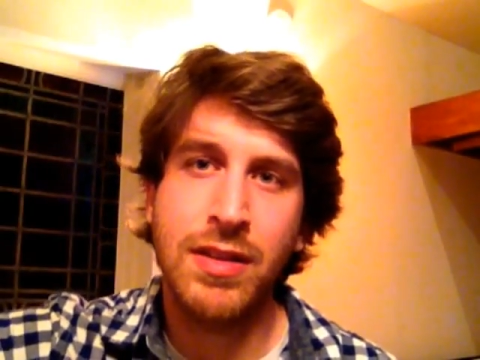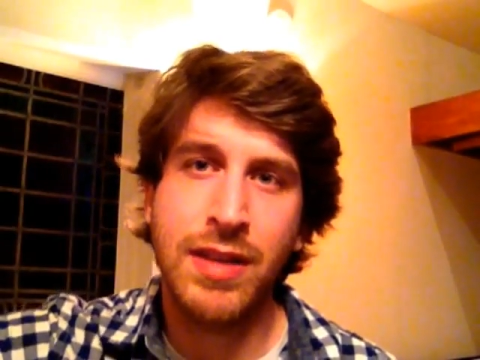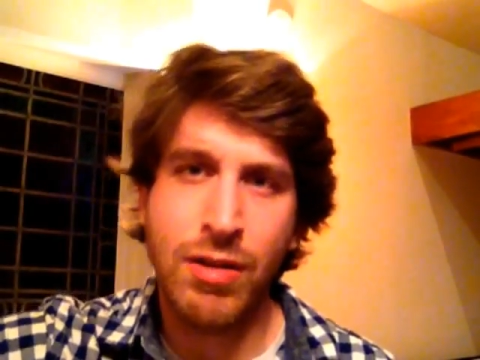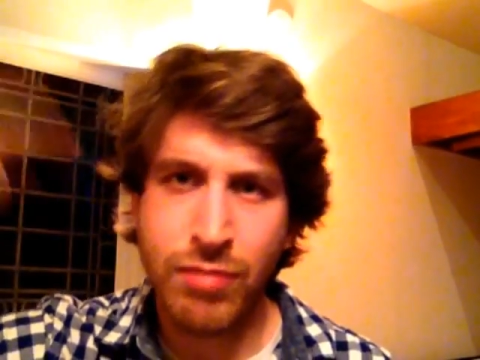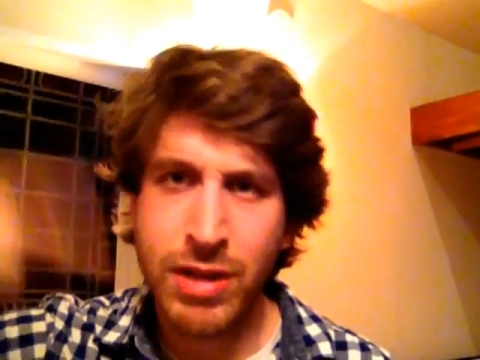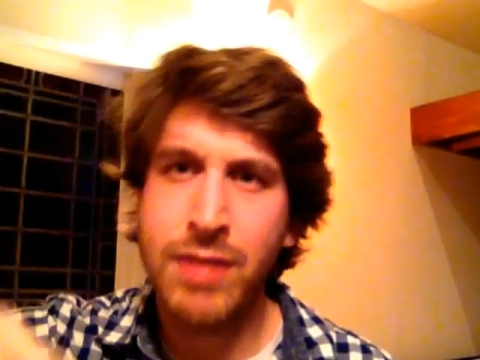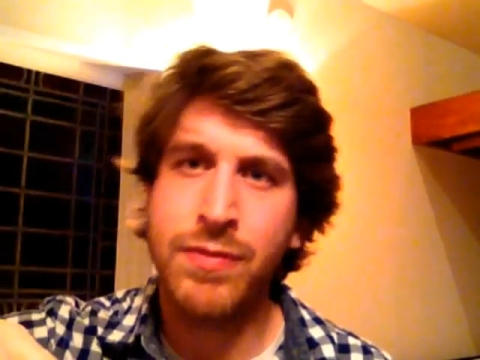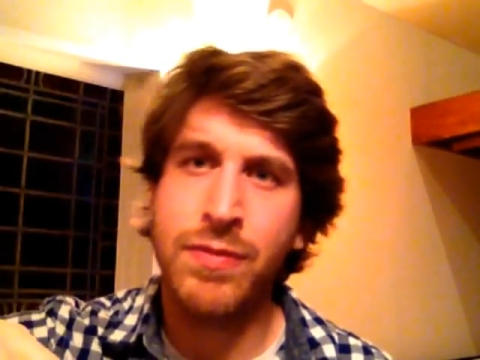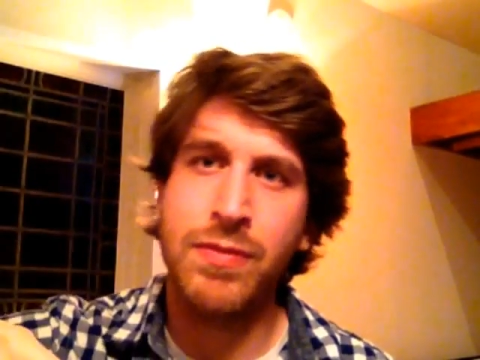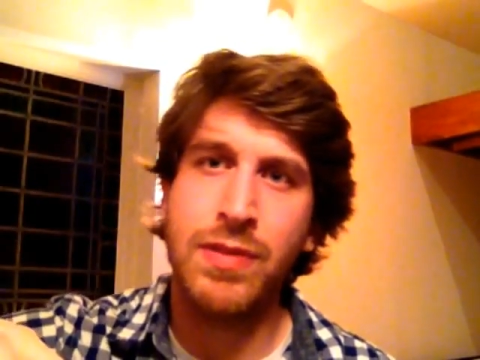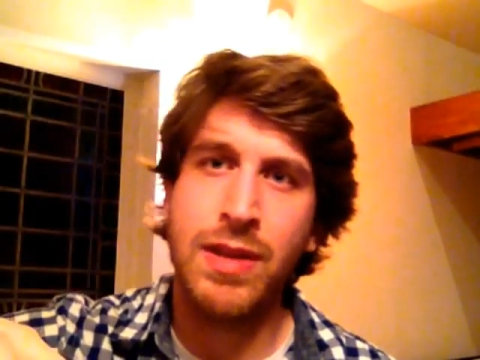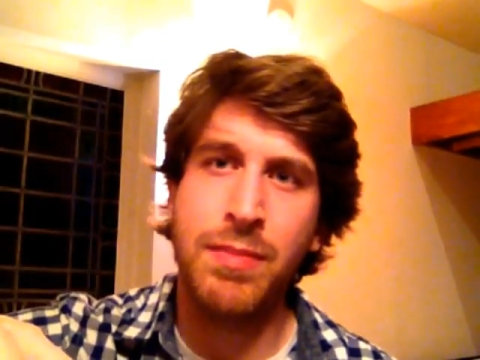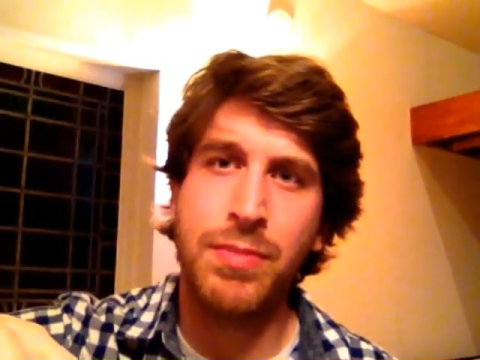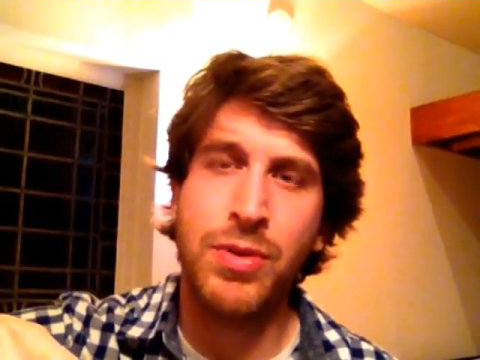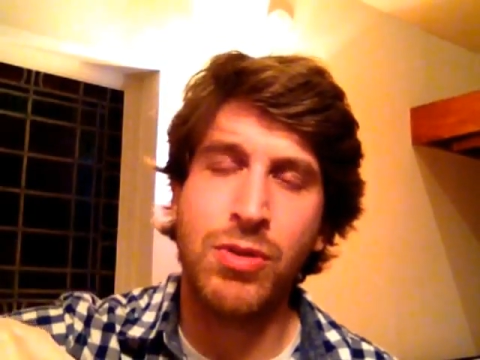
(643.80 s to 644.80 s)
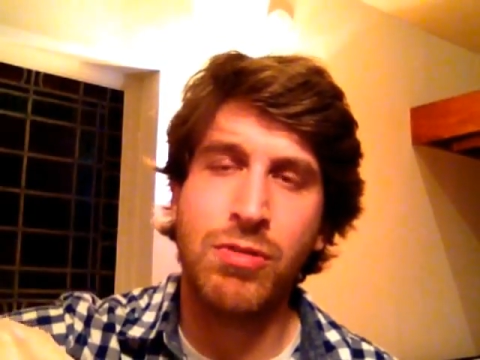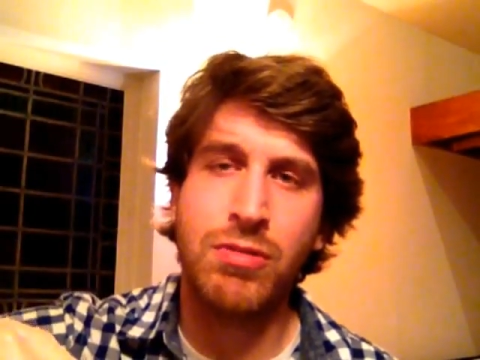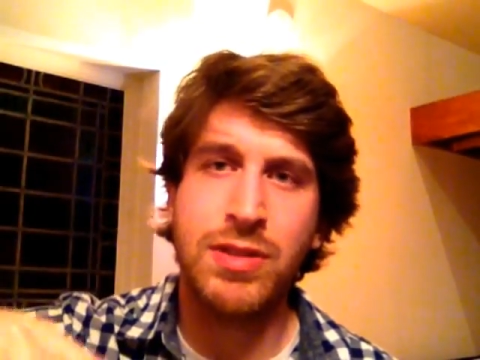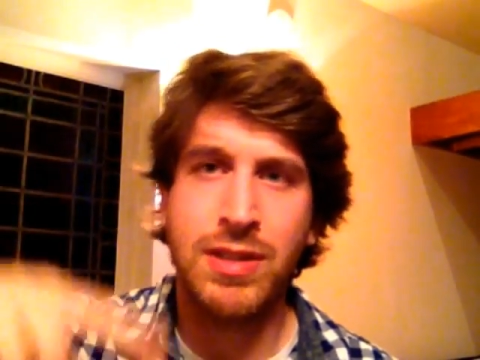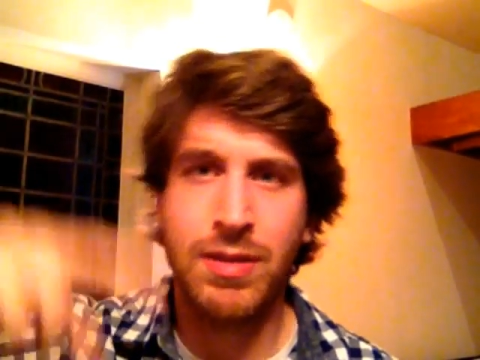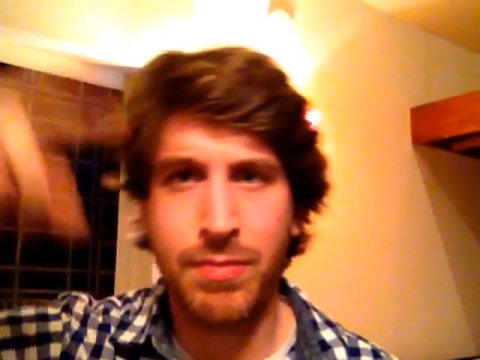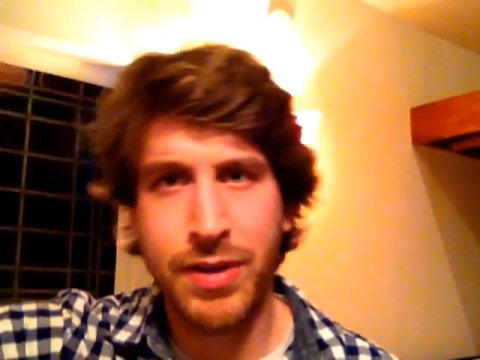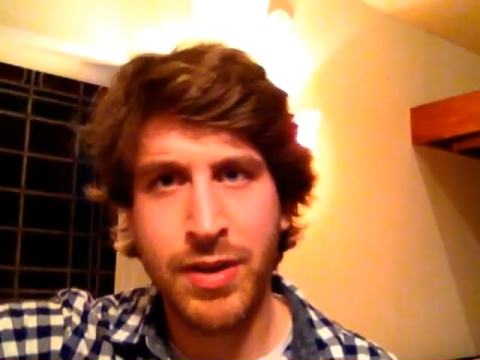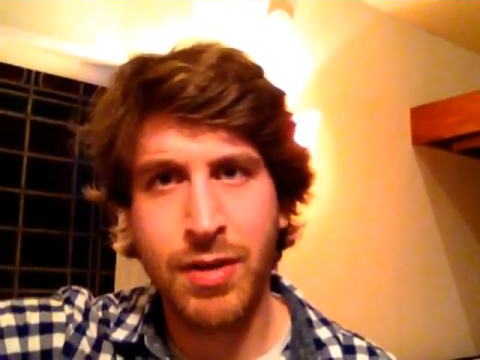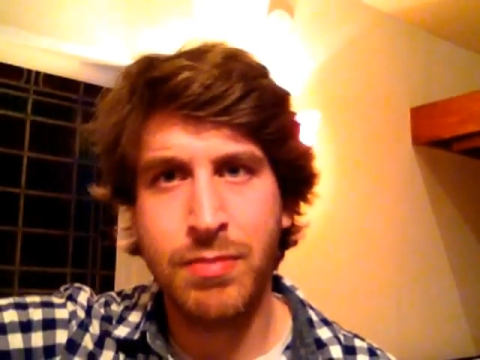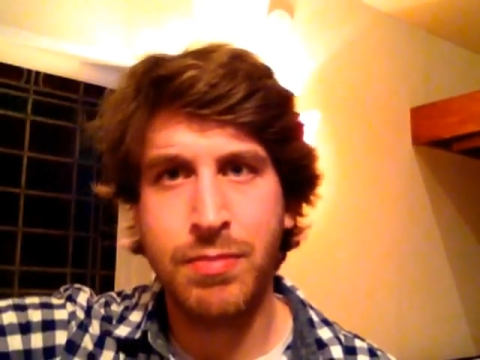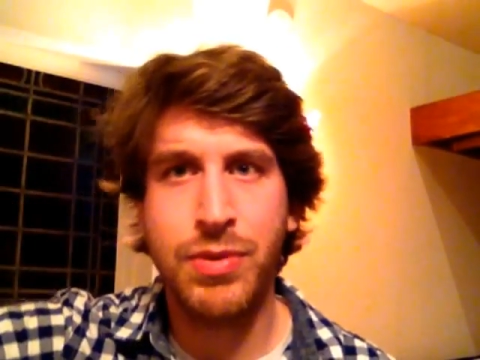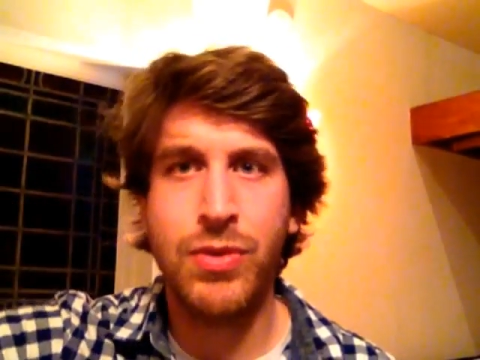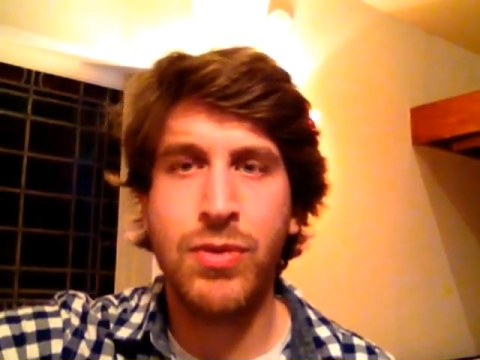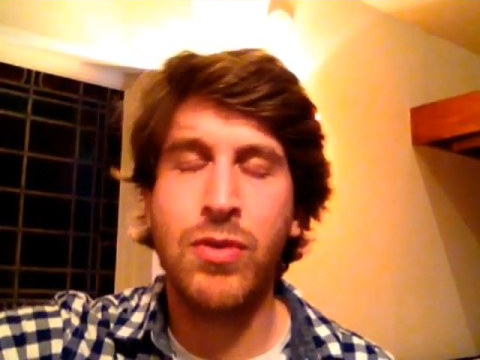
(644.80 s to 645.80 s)
Get rid of impurity and
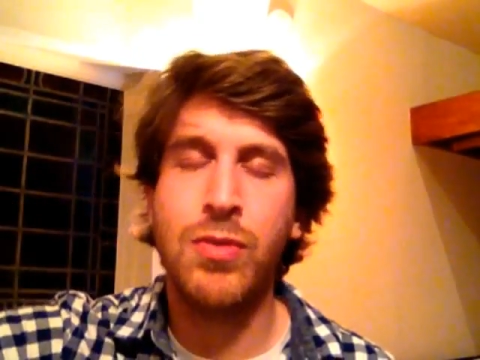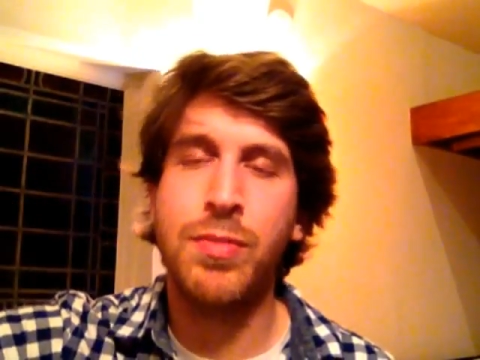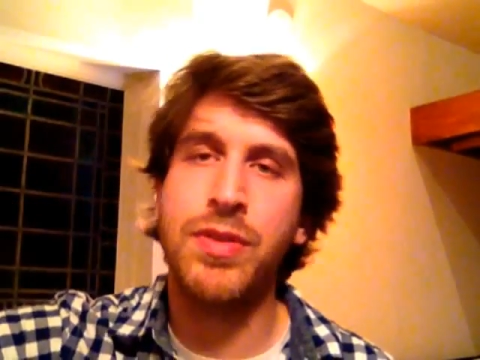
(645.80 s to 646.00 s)
become pure.